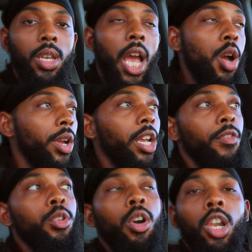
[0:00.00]
I don't care
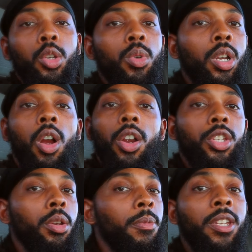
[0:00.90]
if you're the only one
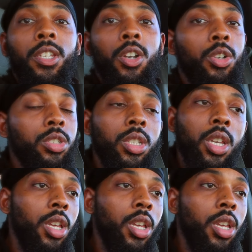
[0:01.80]
hearting your videos.